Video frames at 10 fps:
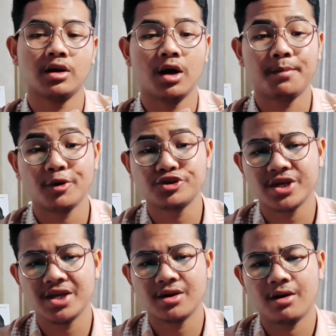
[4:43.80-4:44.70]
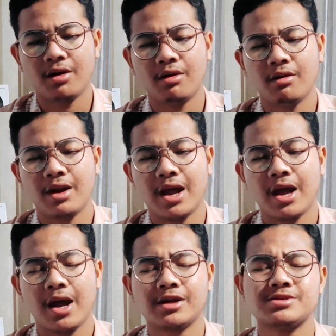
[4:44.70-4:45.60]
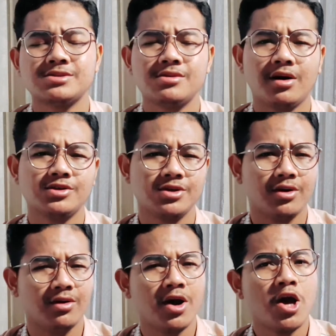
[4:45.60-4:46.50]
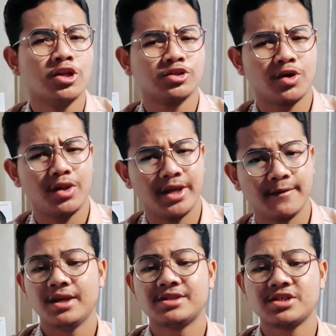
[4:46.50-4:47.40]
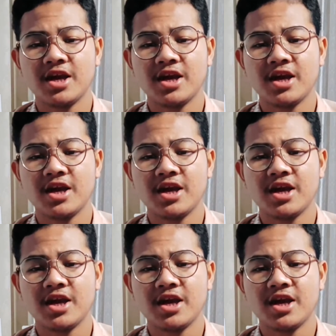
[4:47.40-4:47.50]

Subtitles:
a project or unsure of your challenge. It's